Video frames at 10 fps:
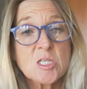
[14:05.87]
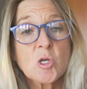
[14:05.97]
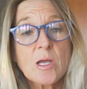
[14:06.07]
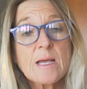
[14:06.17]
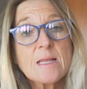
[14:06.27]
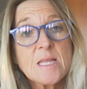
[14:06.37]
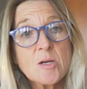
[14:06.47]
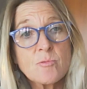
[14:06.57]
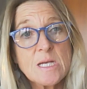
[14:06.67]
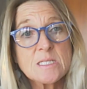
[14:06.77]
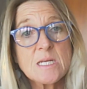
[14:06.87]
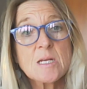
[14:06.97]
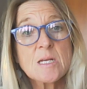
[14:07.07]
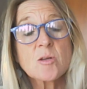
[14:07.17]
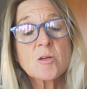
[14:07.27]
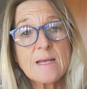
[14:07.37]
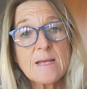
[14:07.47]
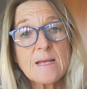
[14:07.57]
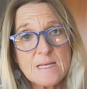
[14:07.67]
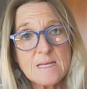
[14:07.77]
looking at their reading, looking at
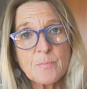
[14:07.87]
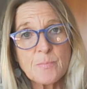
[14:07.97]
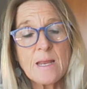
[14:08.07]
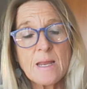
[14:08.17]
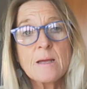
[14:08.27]
their spelling,